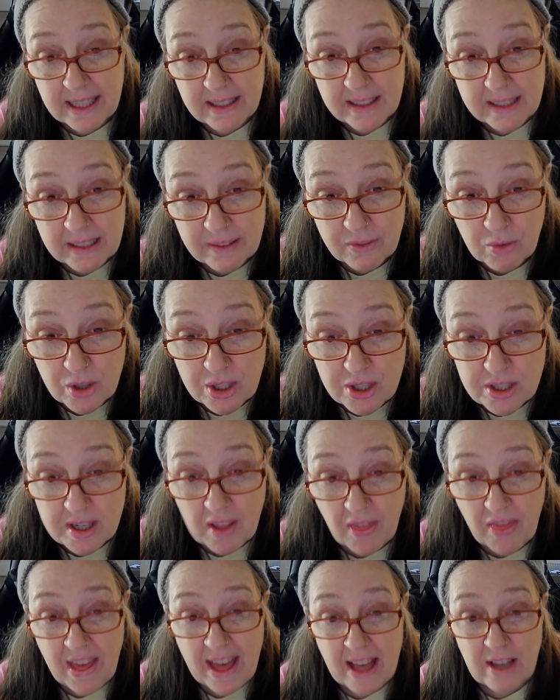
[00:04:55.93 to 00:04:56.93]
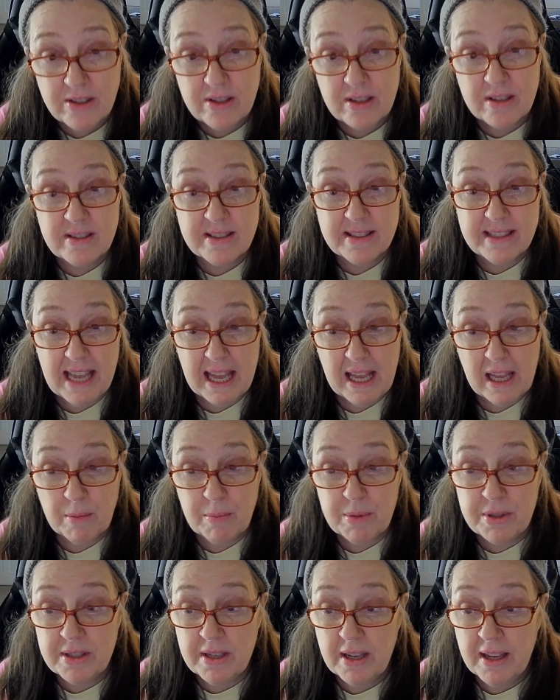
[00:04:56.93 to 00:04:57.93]
that I've reached a thousand
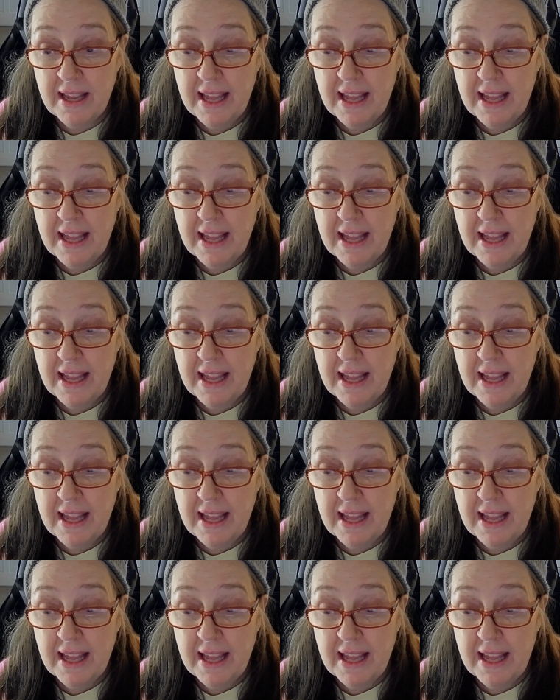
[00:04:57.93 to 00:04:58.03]
subs,